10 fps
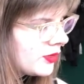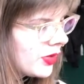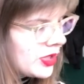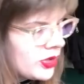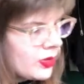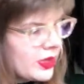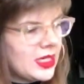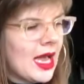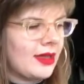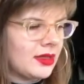fringed with a
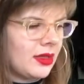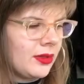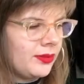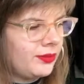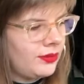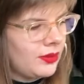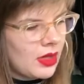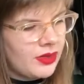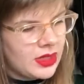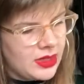tassel
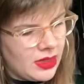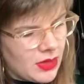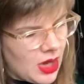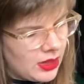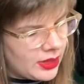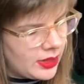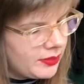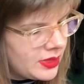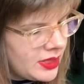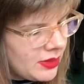of the same color,
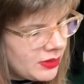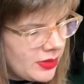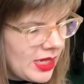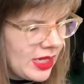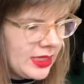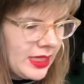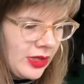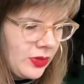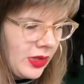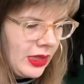seemed to be
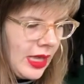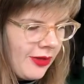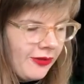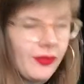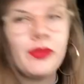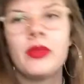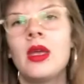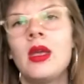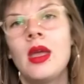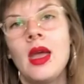content with life."
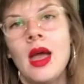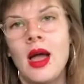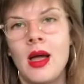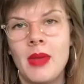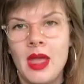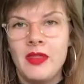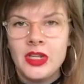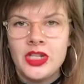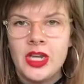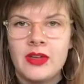And then
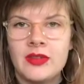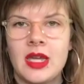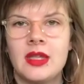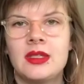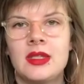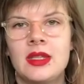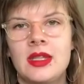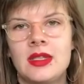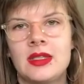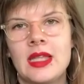she gives us
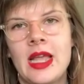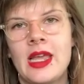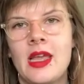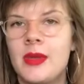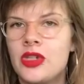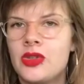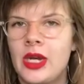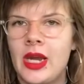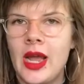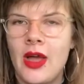this
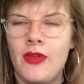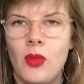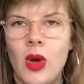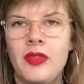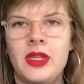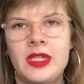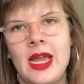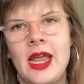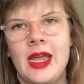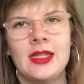imagery of what the
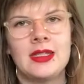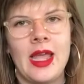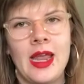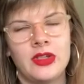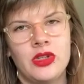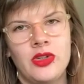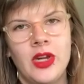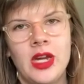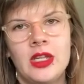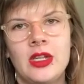day is like. So she
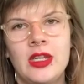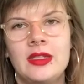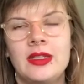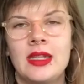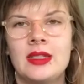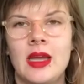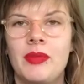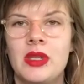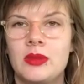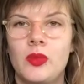very clearly sets up
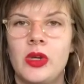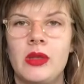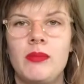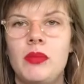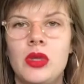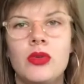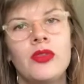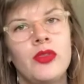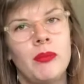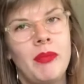this really
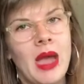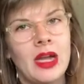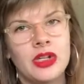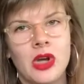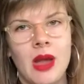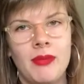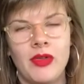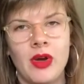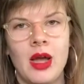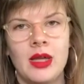beautiful backdrop
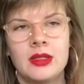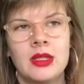for us,